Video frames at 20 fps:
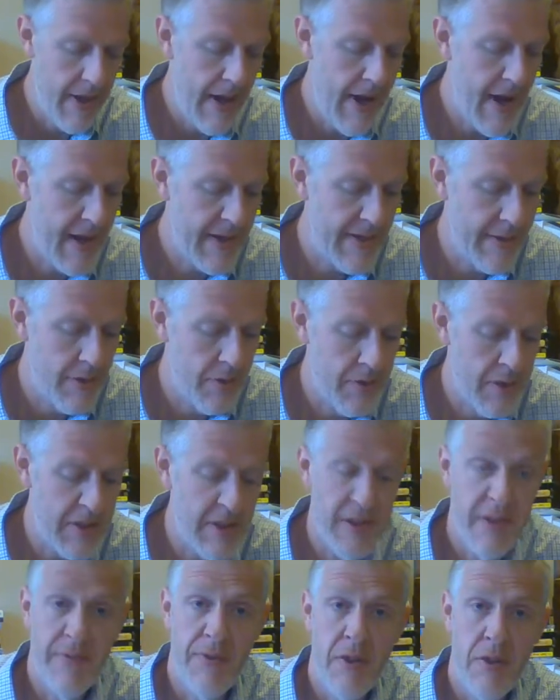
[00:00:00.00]
Uh, so
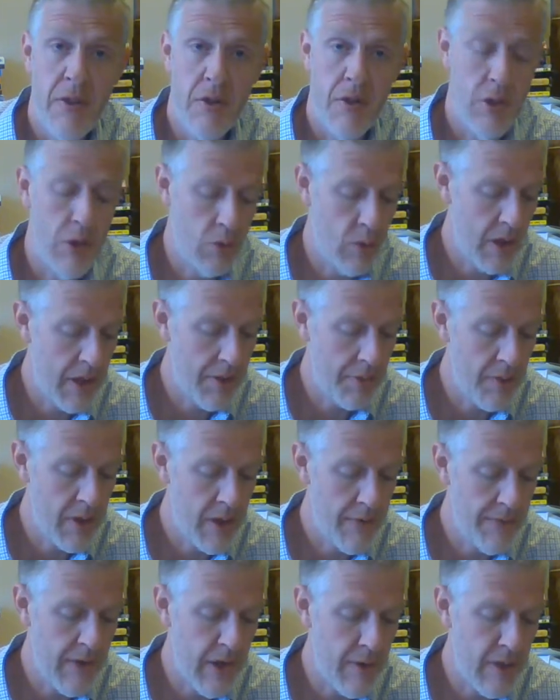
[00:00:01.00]
this is footnote two
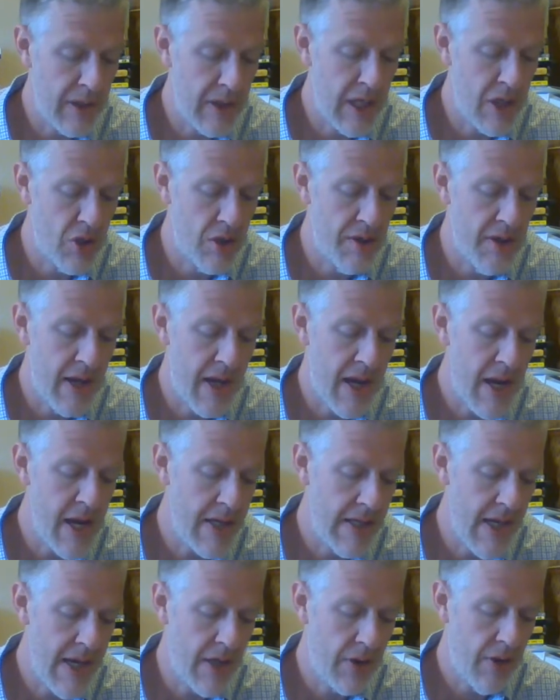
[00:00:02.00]
twenty-three, Friedrich Nietzsche, the
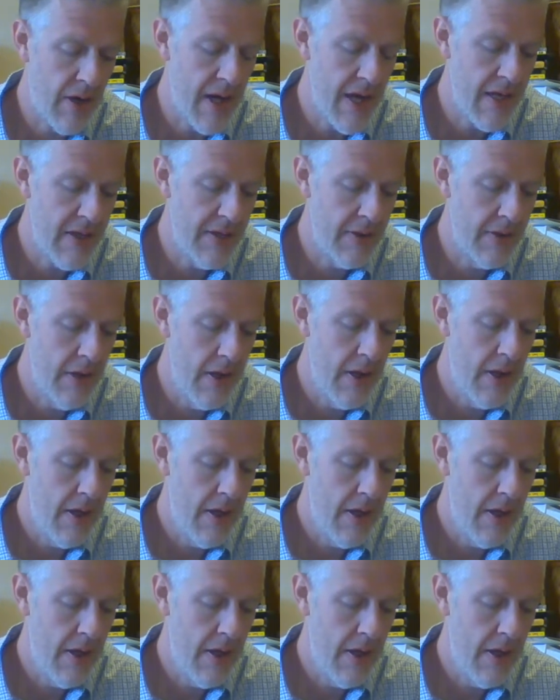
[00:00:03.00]
Antichrist.